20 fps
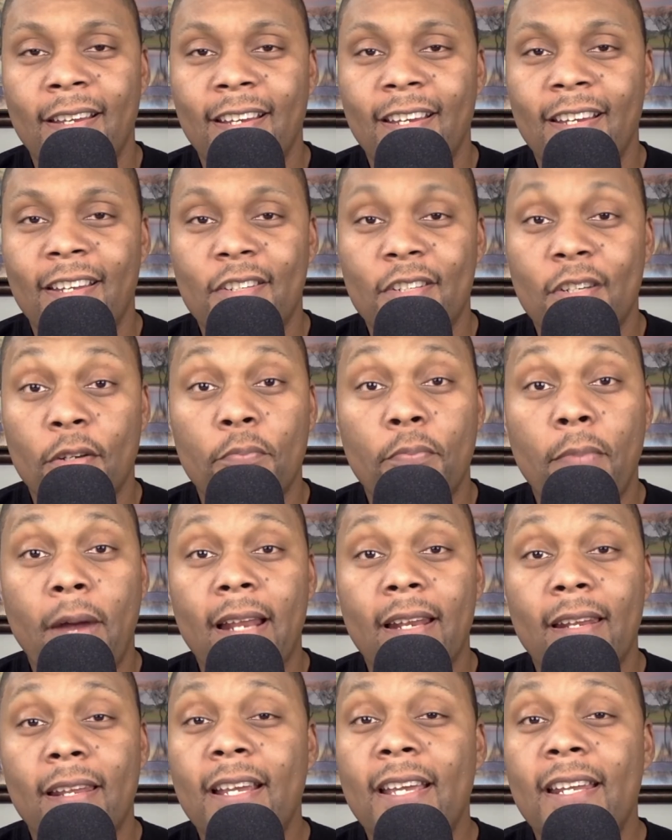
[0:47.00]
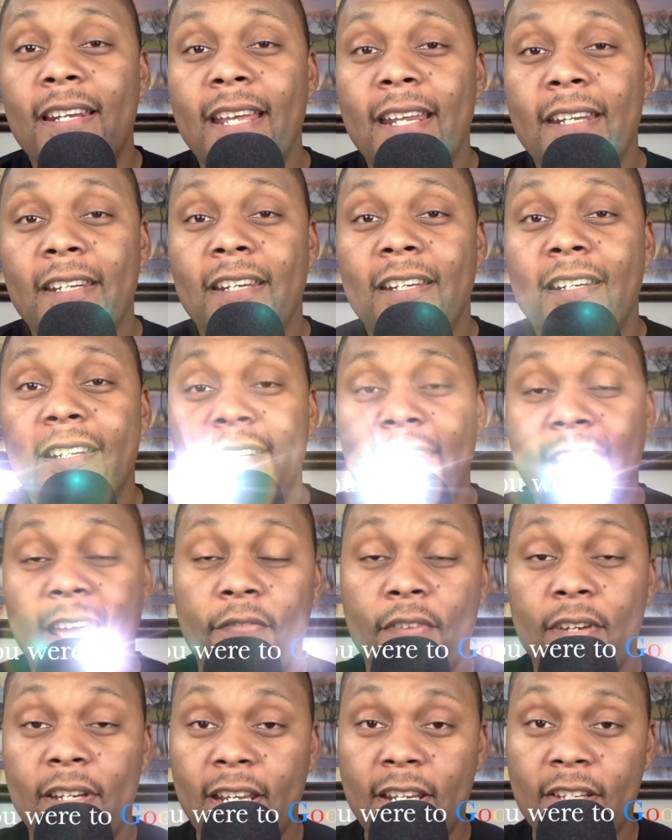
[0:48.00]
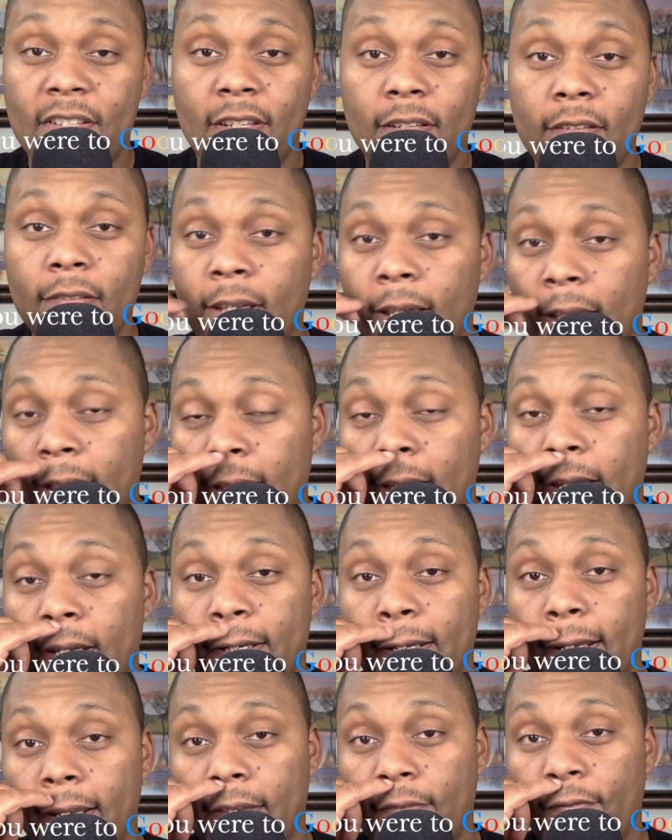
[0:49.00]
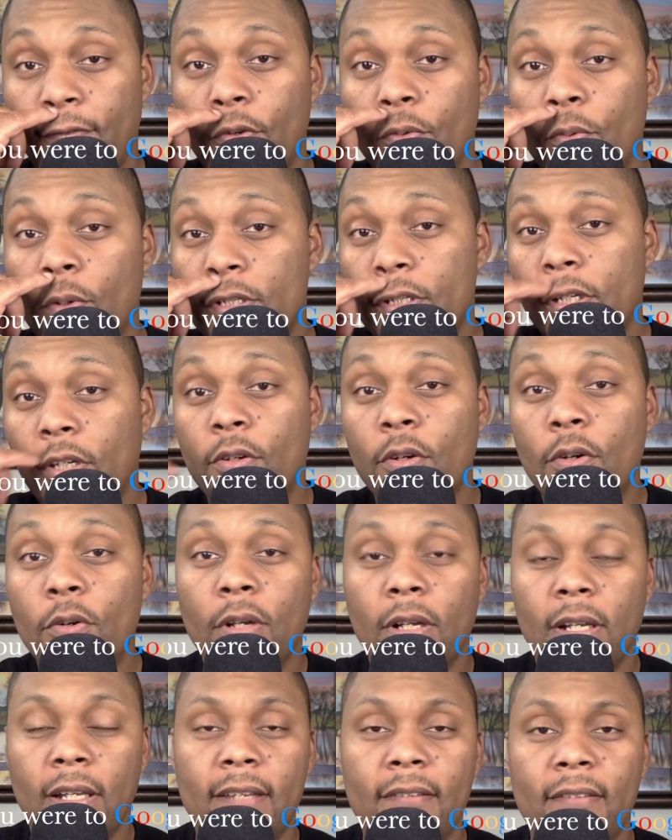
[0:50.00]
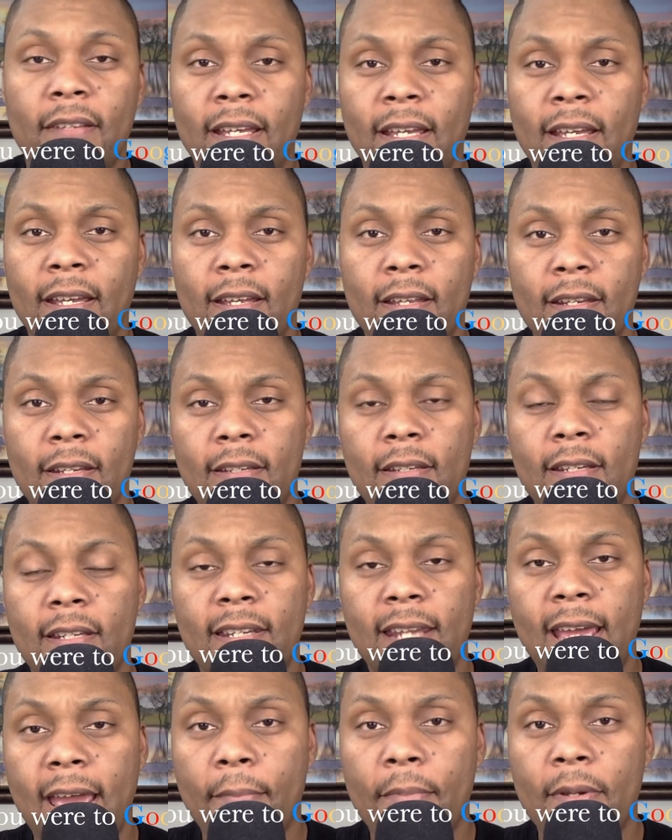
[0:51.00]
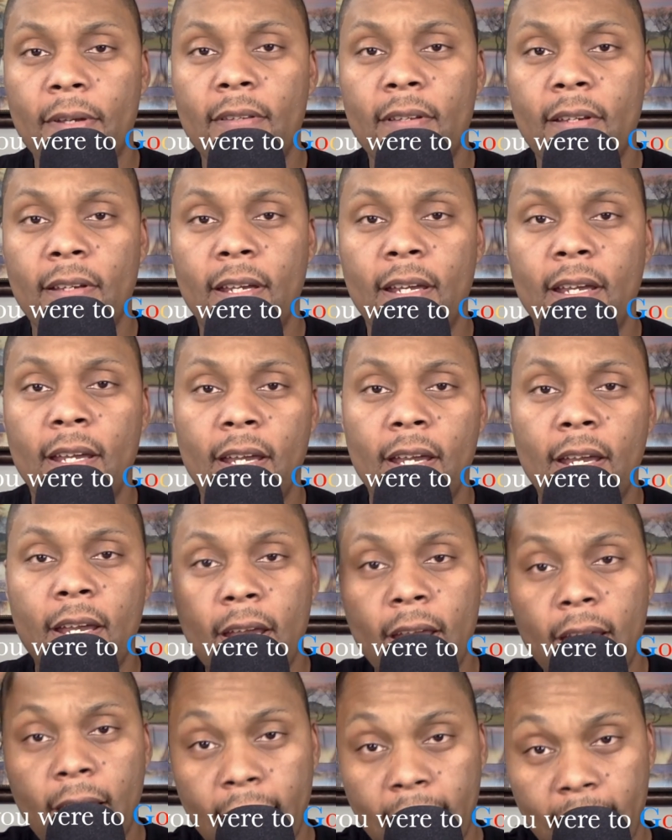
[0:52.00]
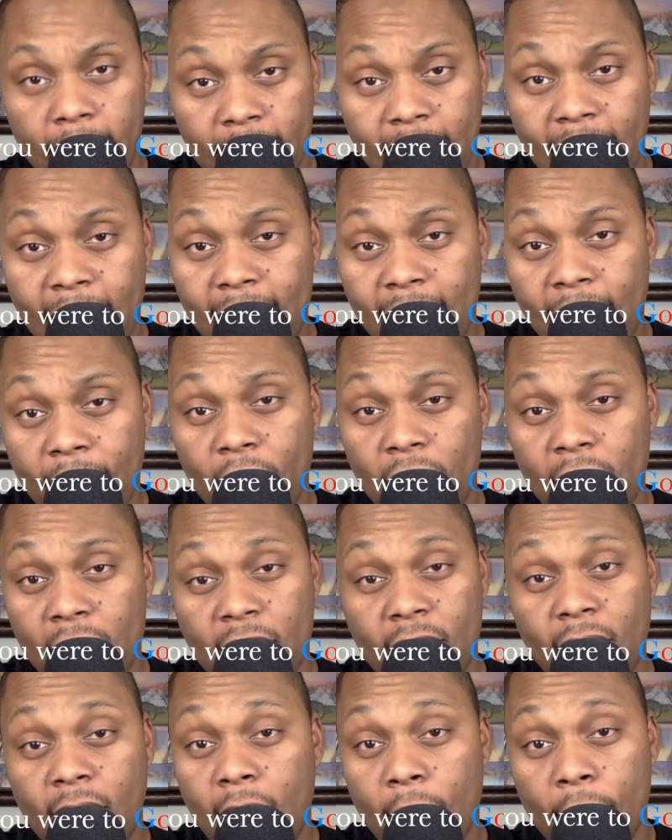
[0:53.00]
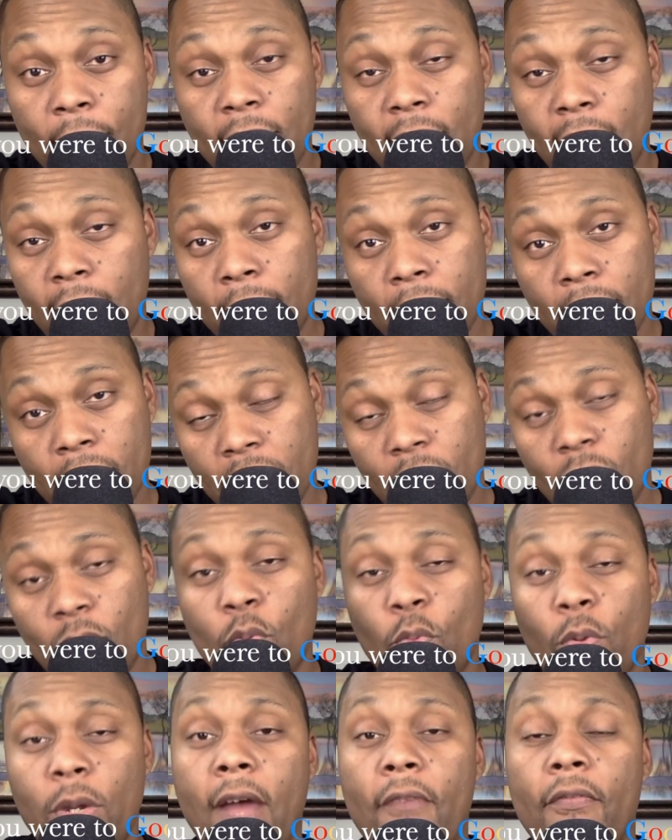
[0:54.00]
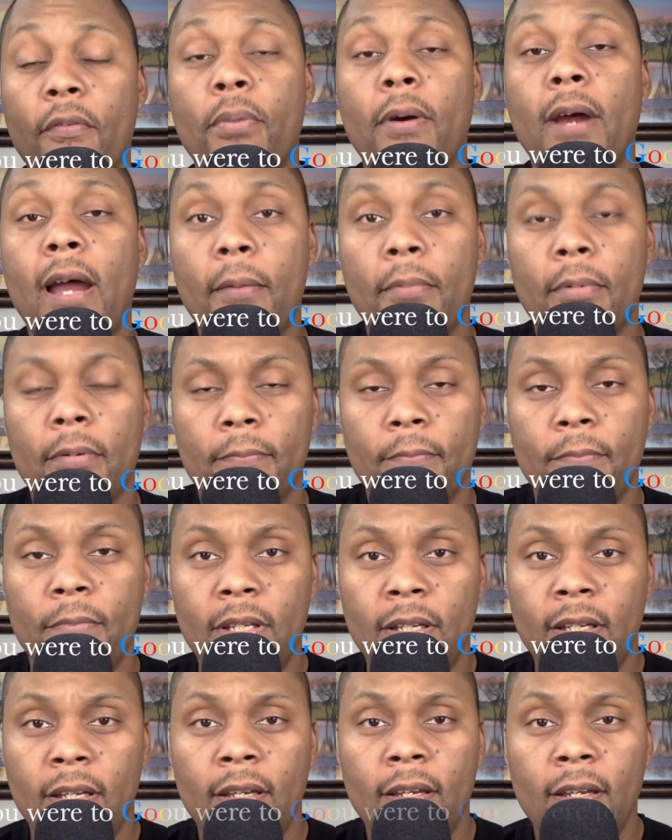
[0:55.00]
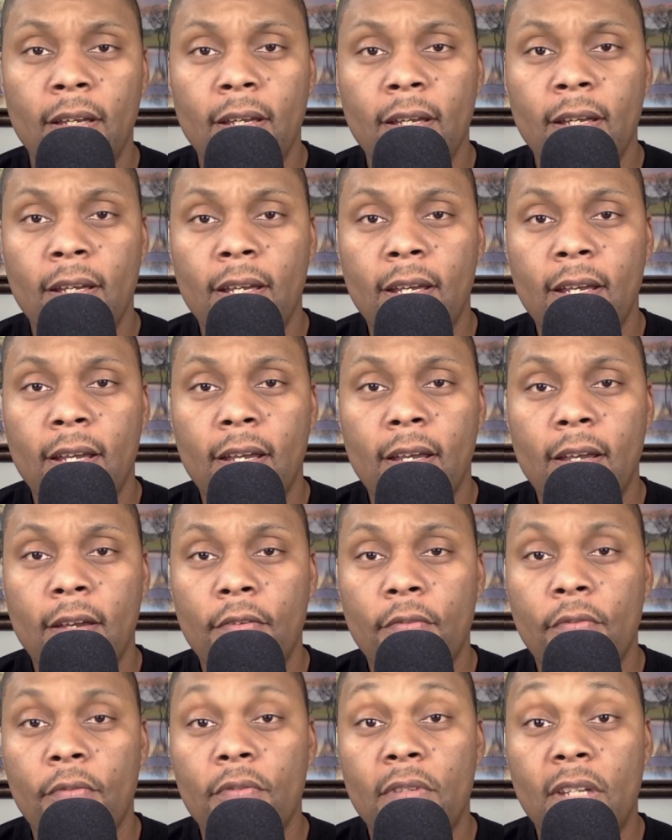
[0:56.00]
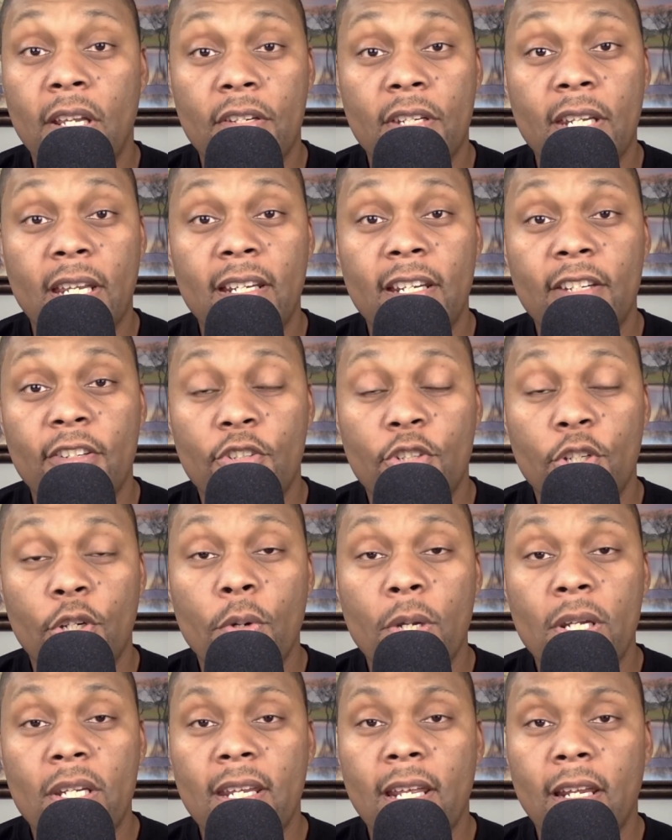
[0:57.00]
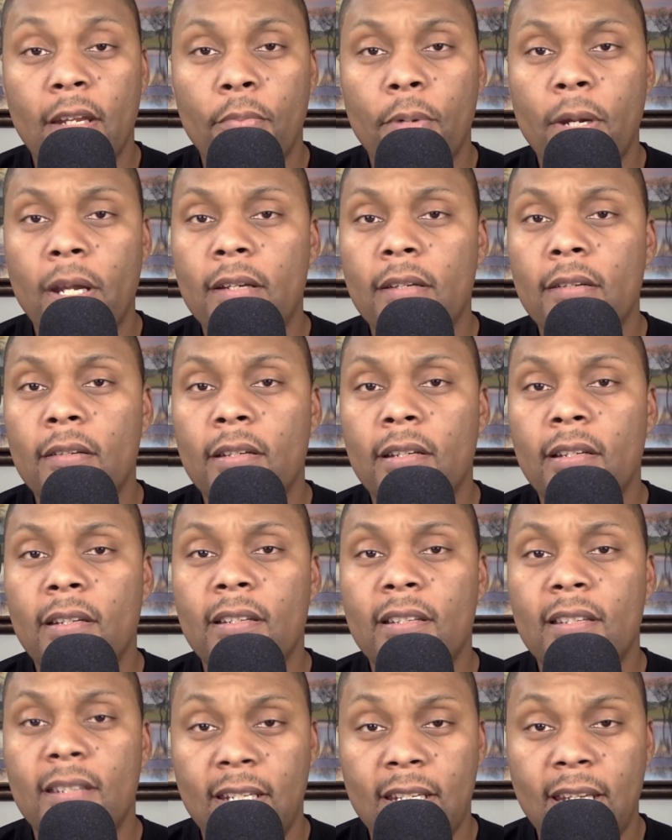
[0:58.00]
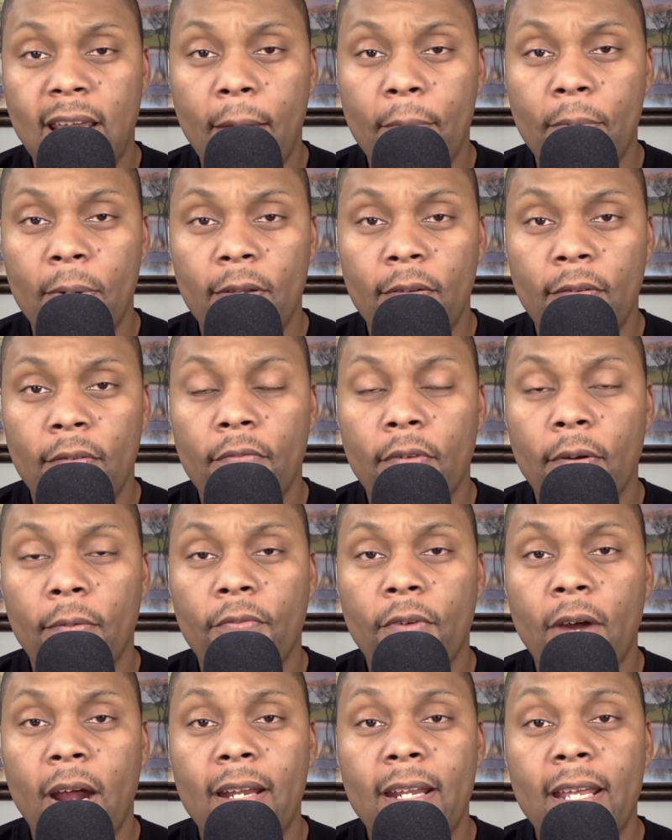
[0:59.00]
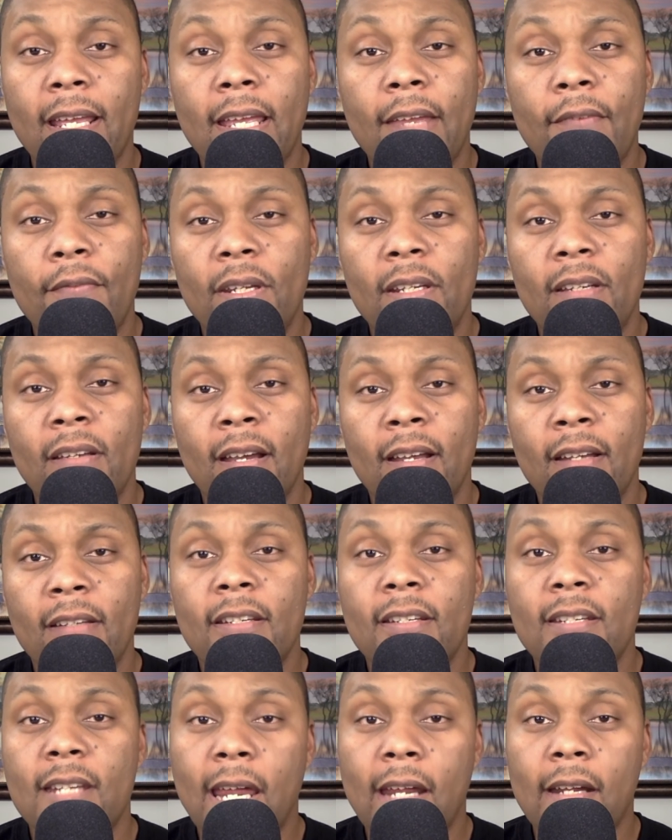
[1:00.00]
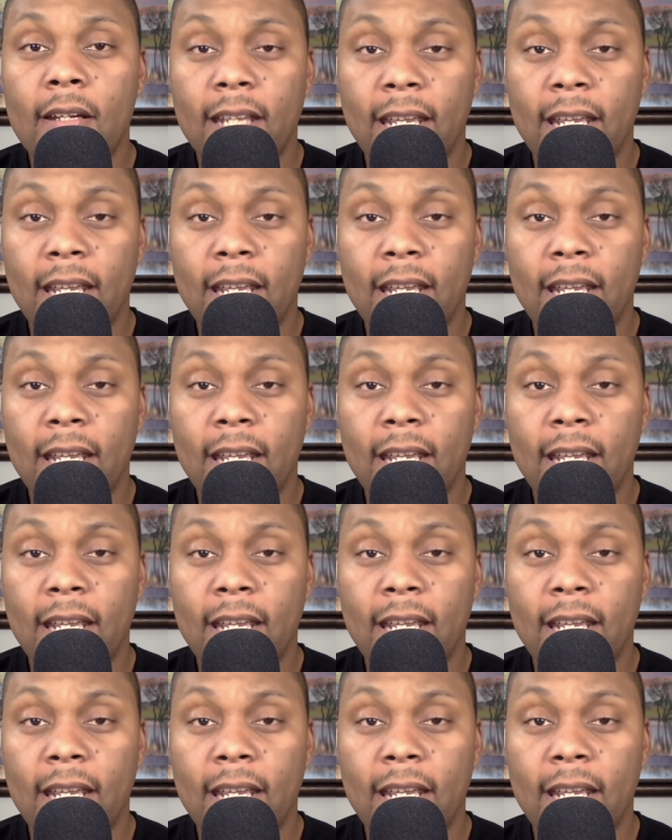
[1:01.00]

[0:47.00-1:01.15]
So, by looking at the definition, that if you was to Google it, the Sabbath, and that definition comes up, we have a problem. They're saying that the Jews celebrate the Sabbath from Friday evening to Saturday